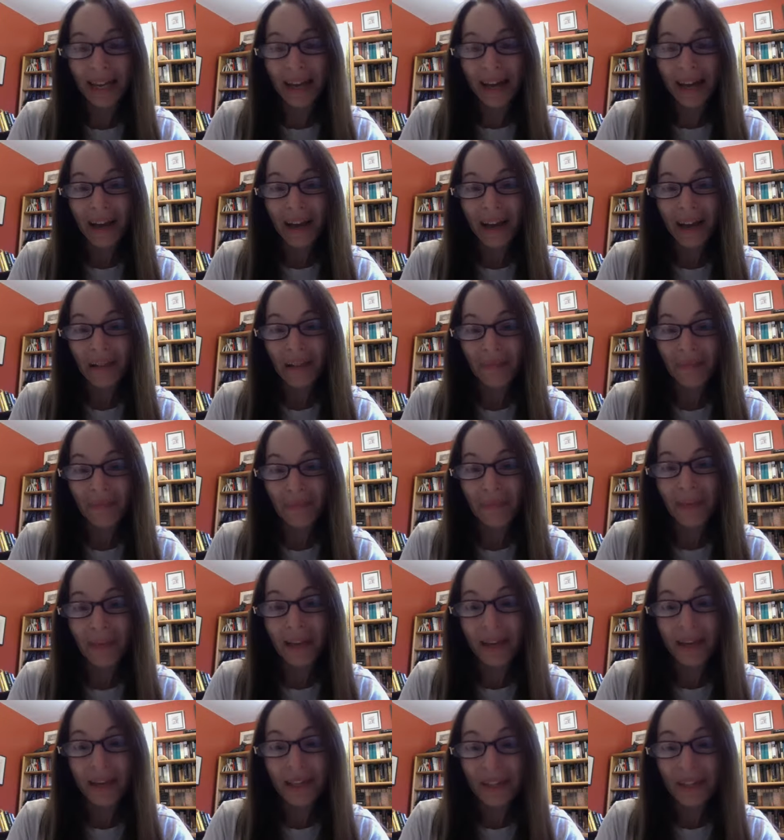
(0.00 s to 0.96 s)

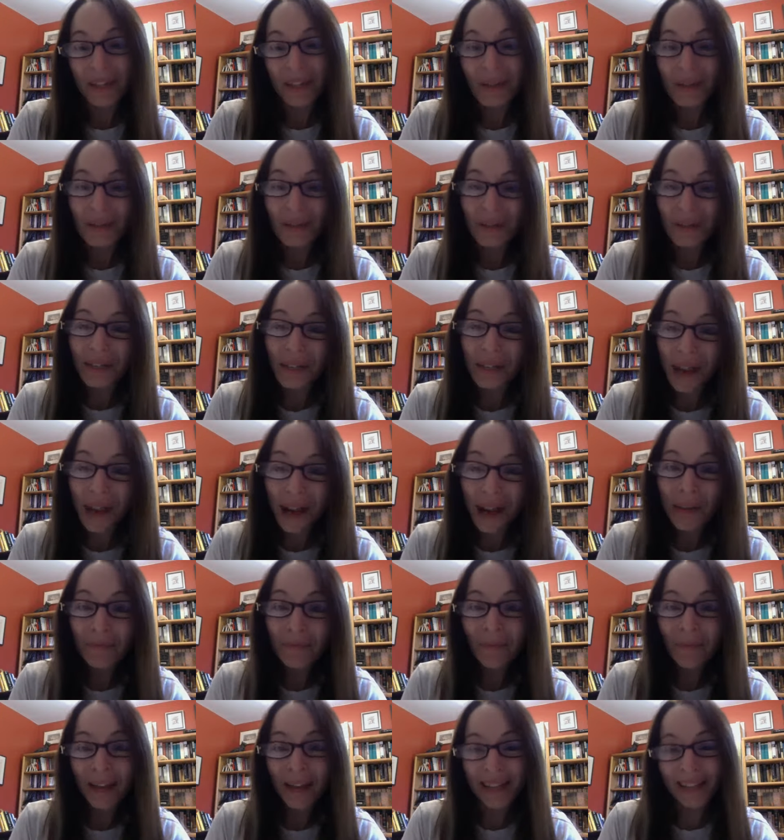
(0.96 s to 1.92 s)
to
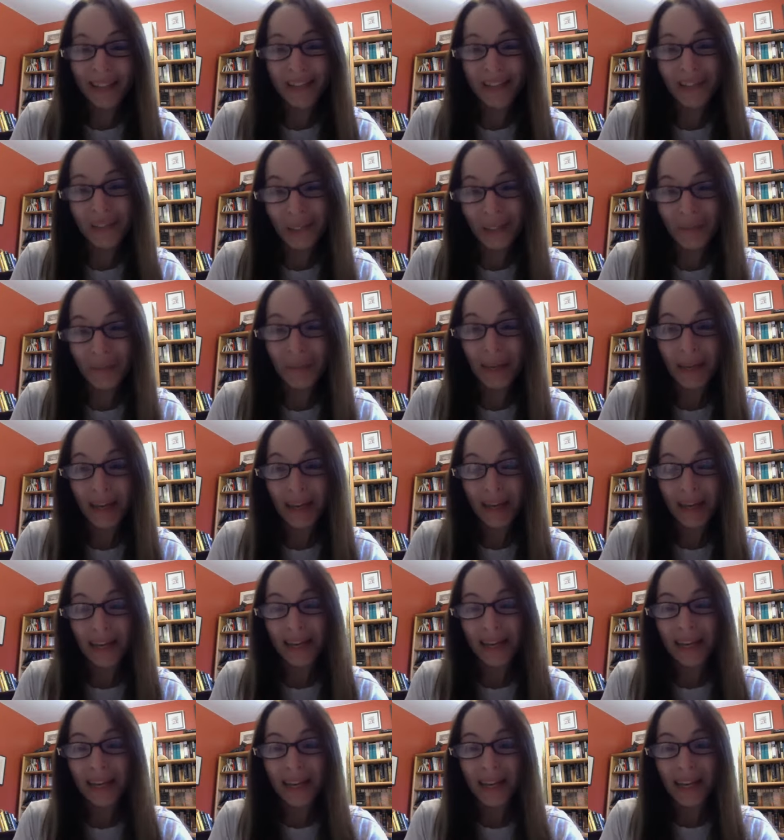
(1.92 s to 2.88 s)
come and see
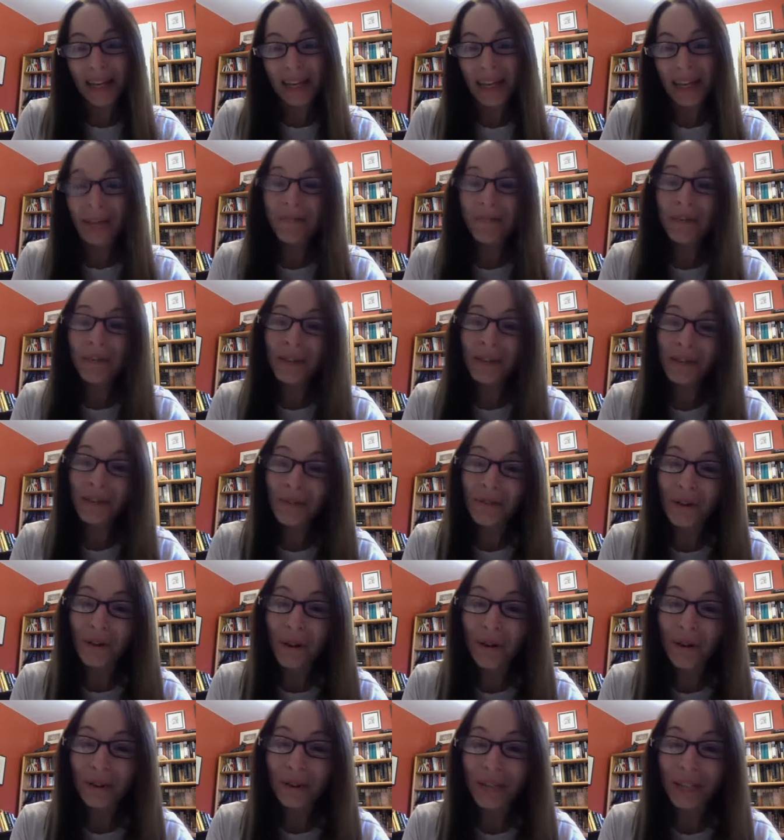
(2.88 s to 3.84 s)
me, even if we're
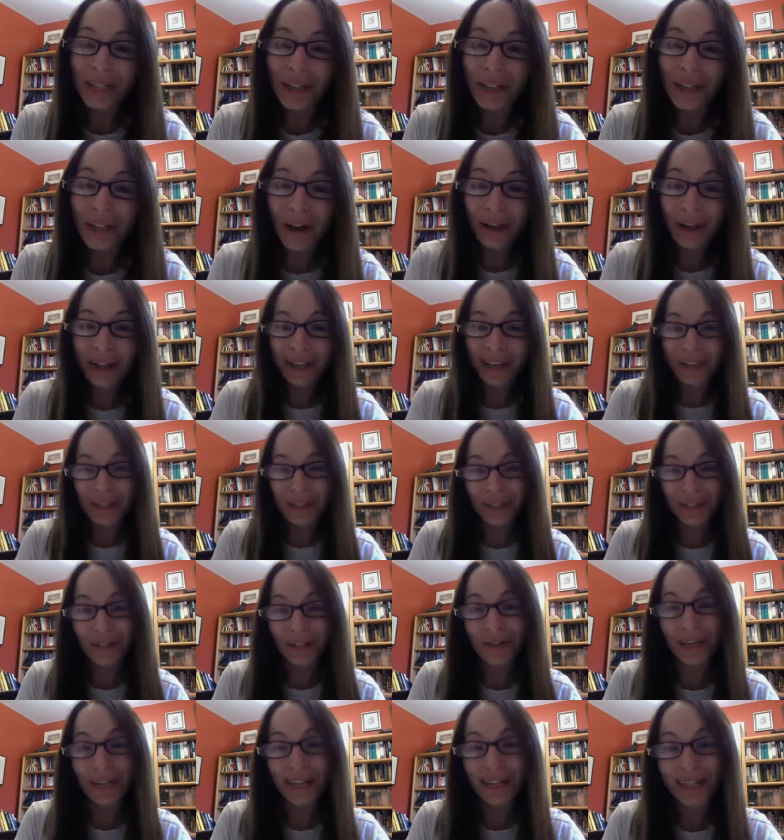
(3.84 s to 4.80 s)
only talking
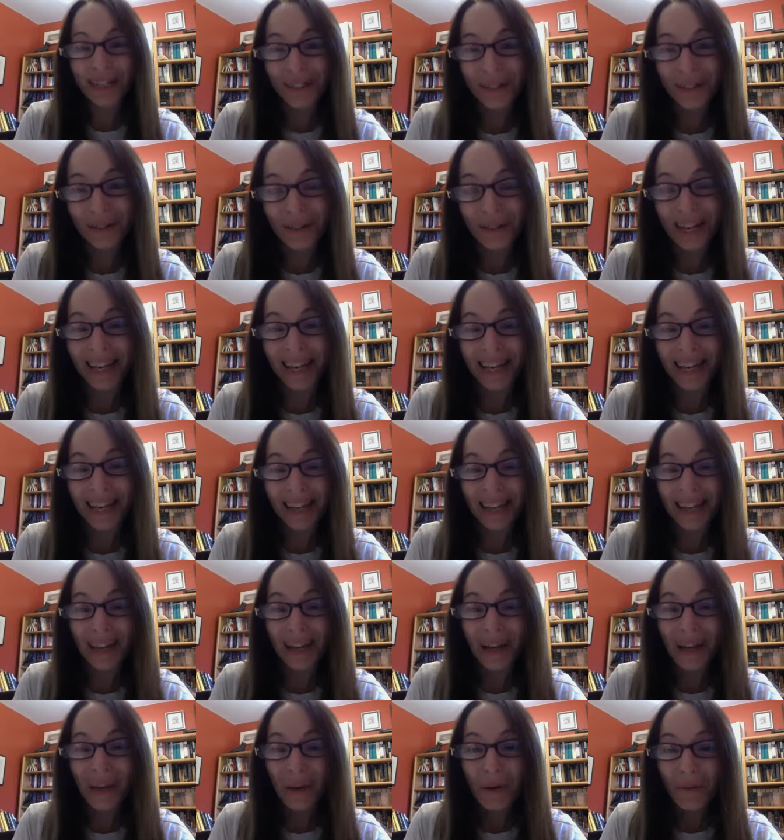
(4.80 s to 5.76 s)
screen to screen.
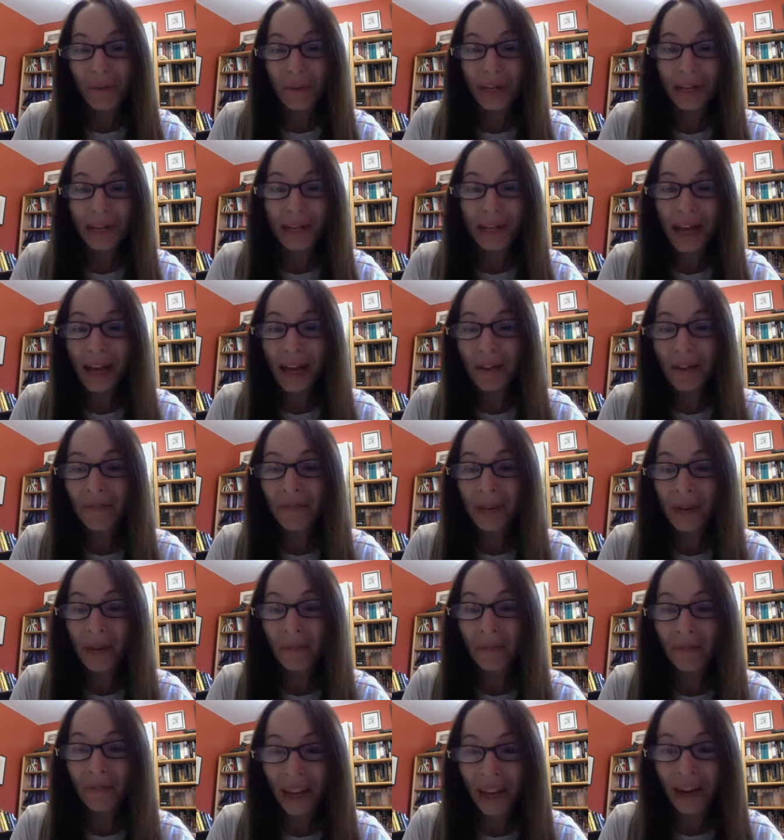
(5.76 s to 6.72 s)
We can have
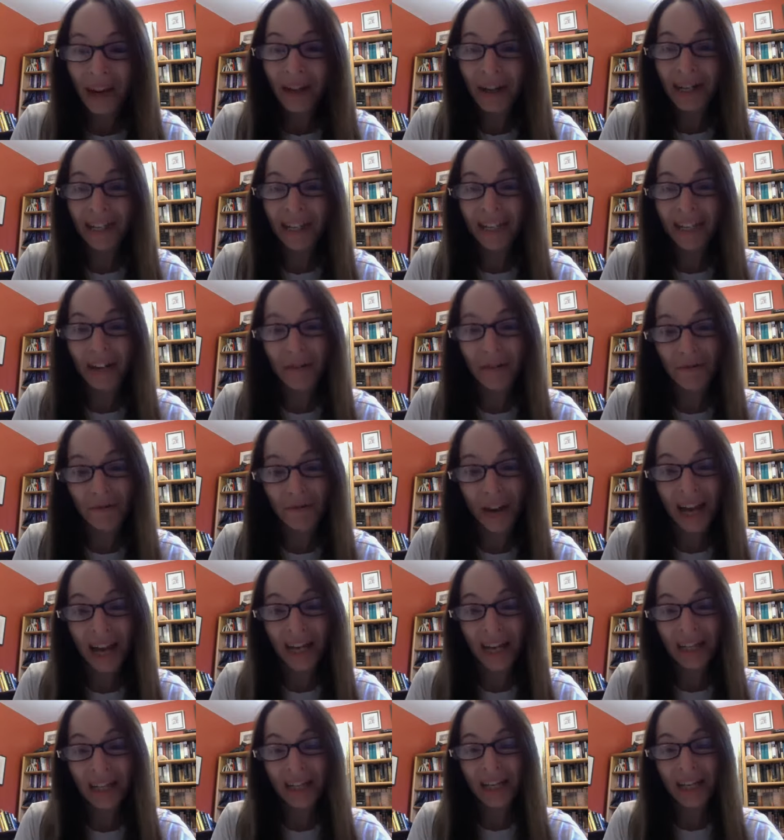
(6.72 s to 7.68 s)
a very
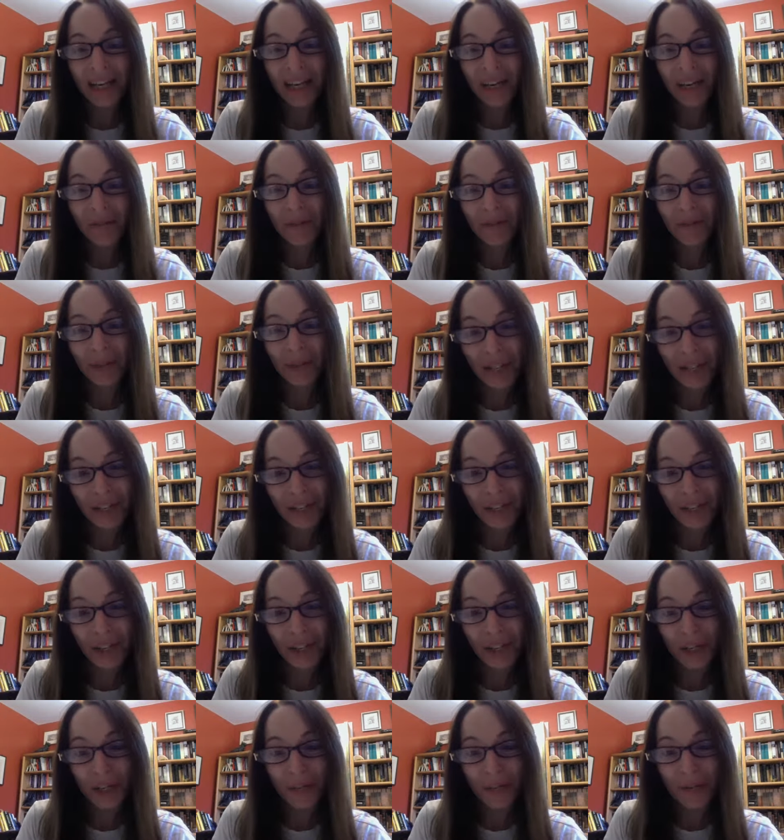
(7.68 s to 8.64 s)
direct
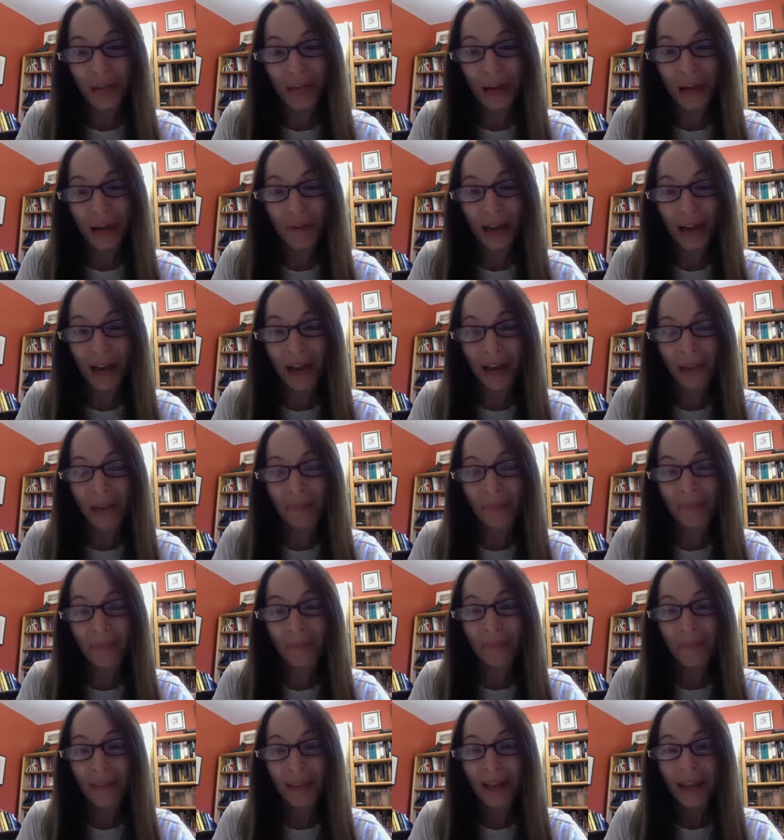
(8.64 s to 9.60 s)
relationship that way.
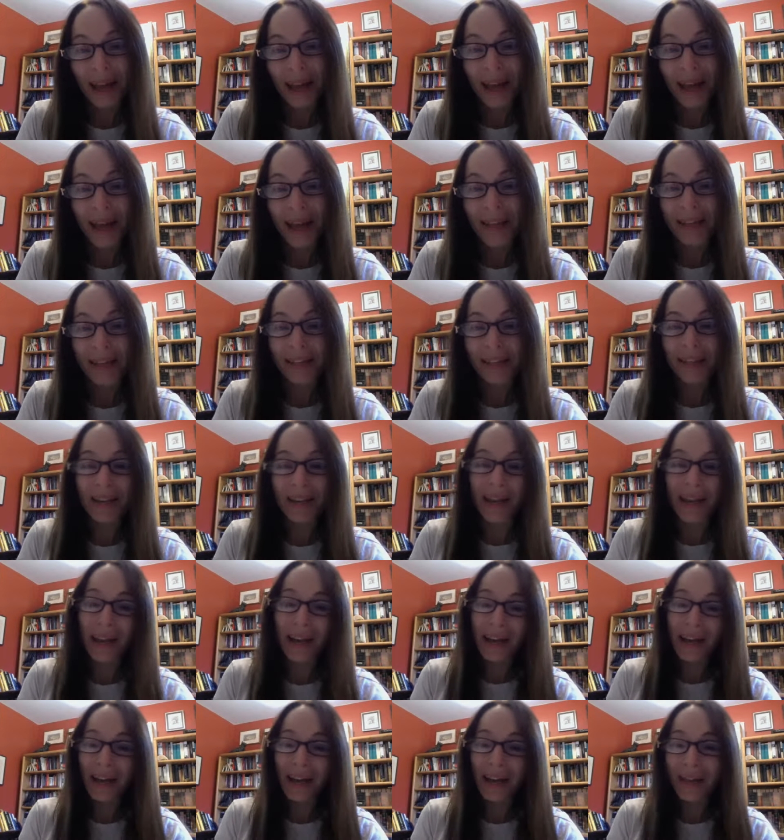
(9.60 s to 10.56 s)
And
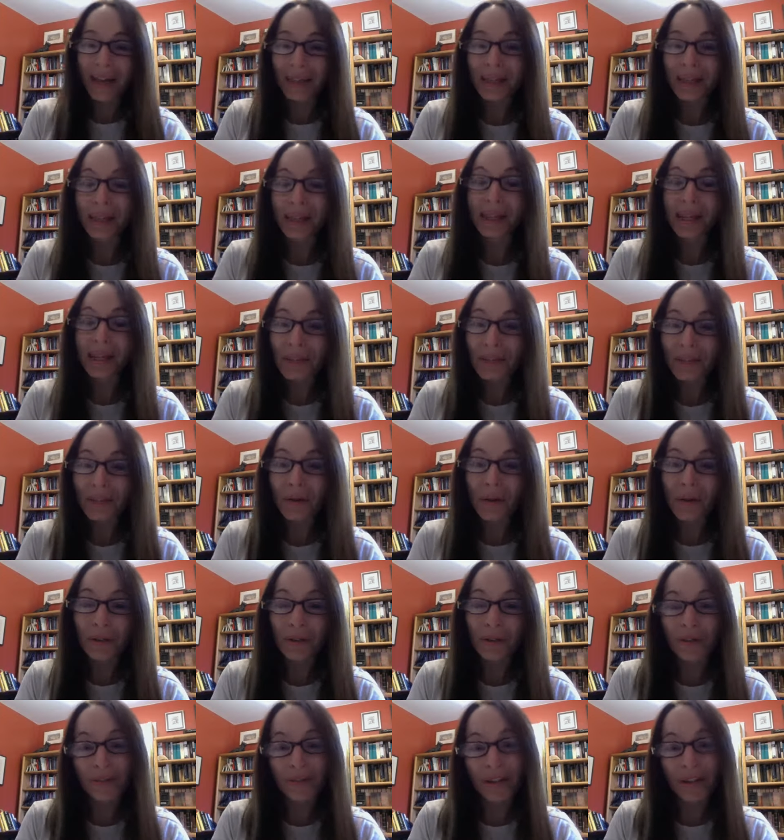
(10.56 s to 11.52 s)
I think it's
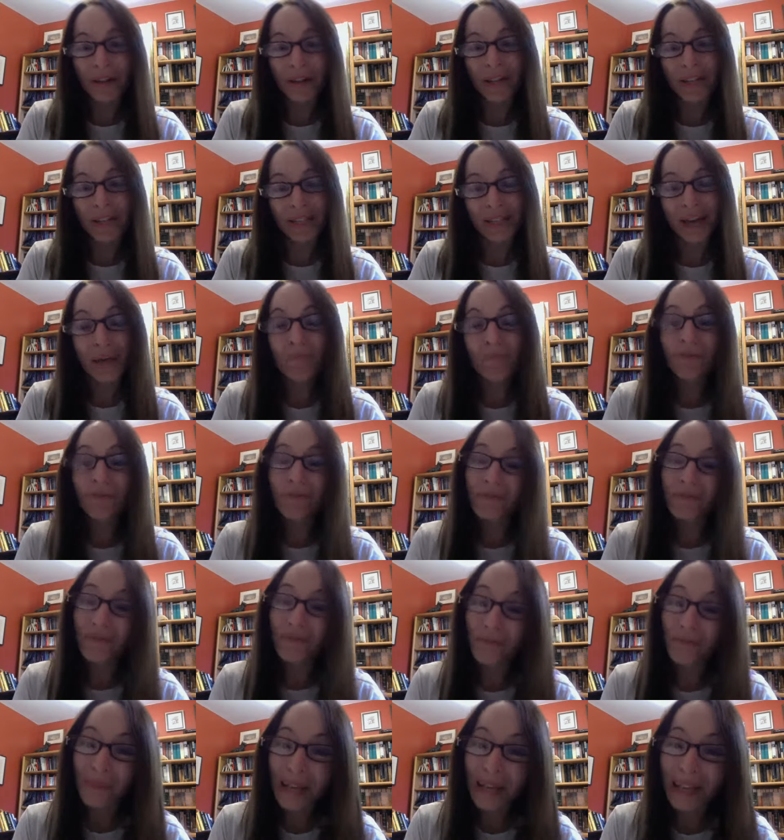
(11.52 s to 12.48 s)
helpful
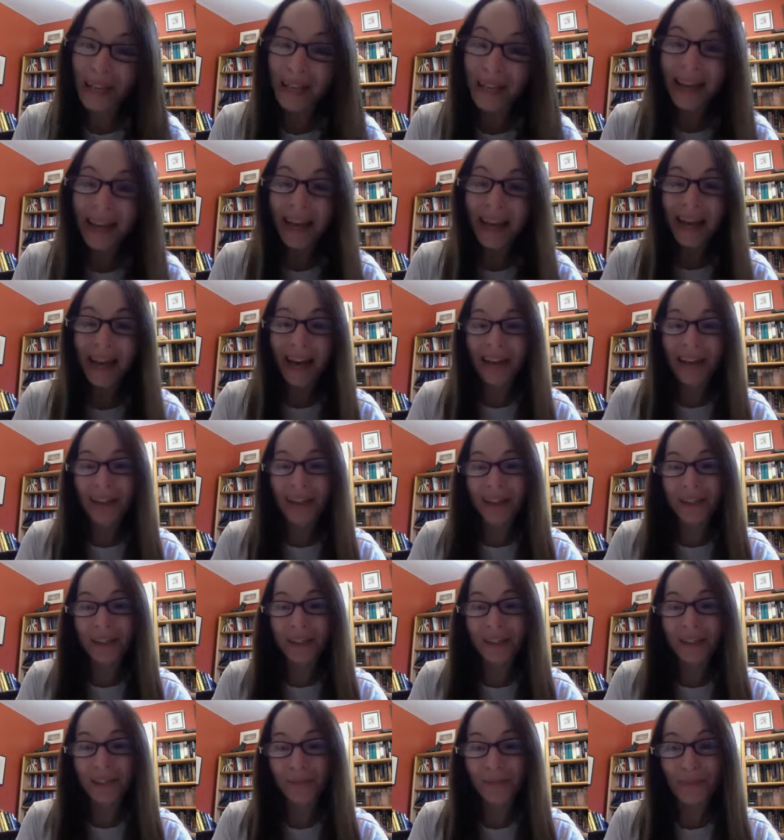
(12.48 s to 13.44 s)
for me, and I
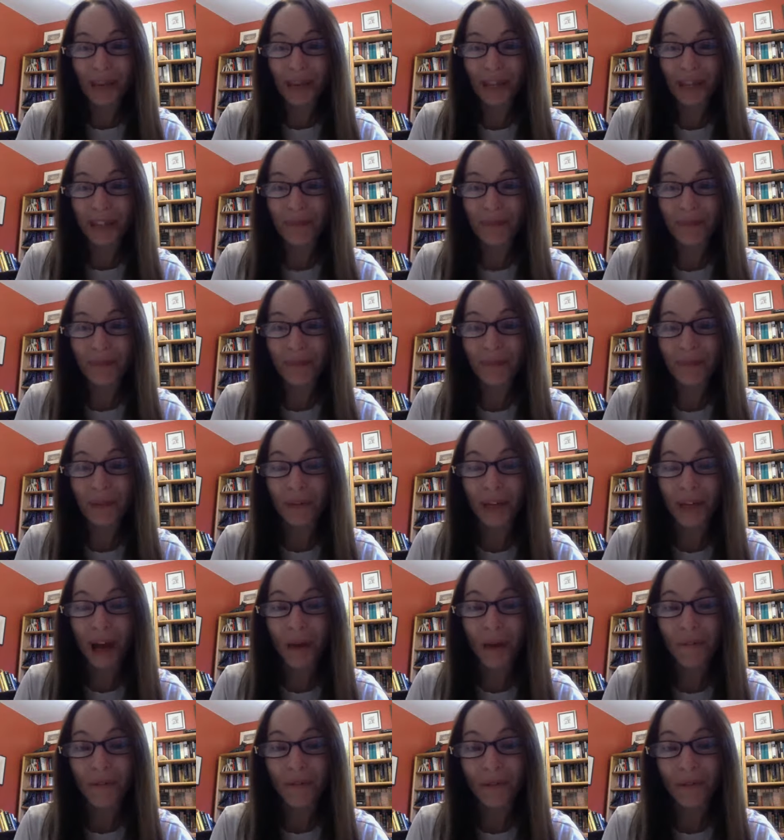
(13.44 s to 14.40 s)
suspect it would be
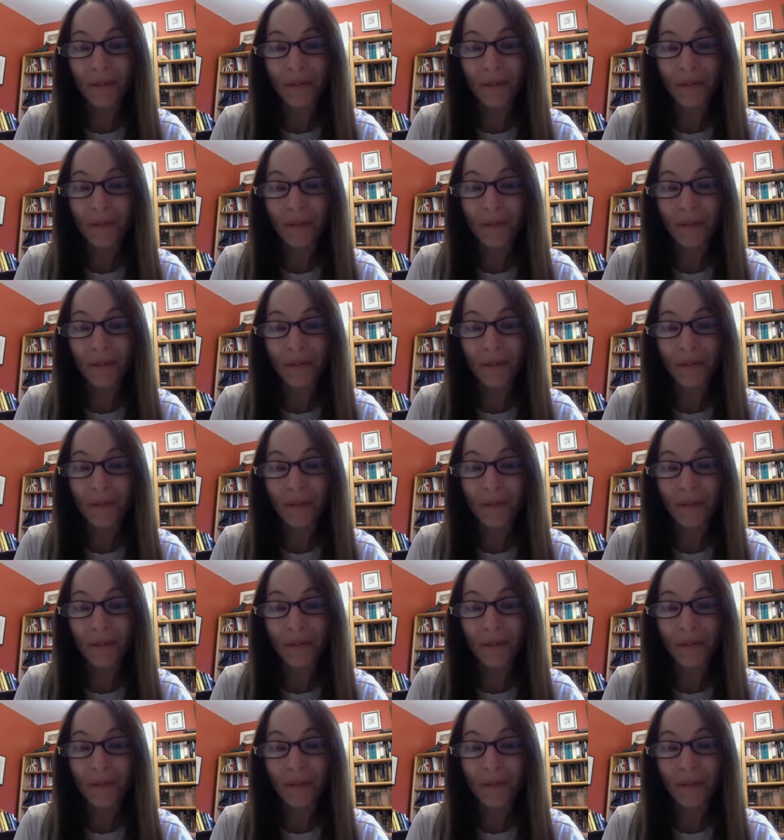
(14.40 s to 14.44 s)
helpful